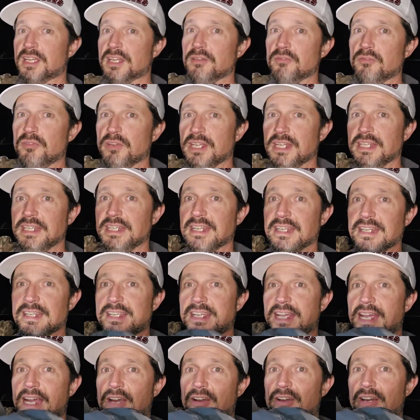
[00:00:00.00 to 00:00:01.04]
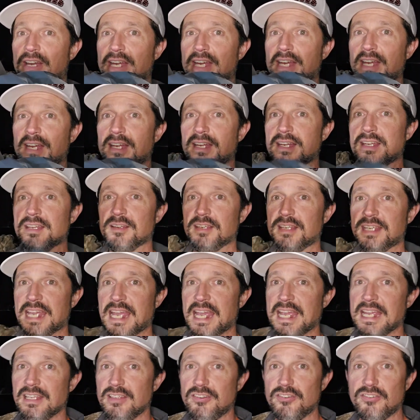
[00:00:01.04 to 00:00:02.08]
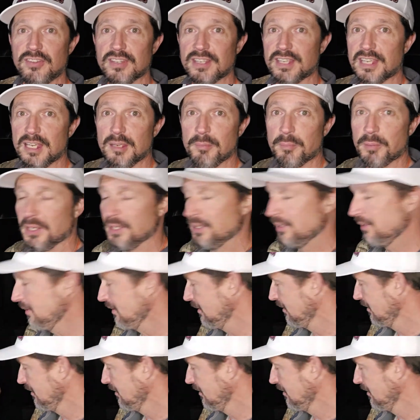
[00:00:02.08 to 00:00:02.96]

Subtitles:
Convenient carrying case to keep it in.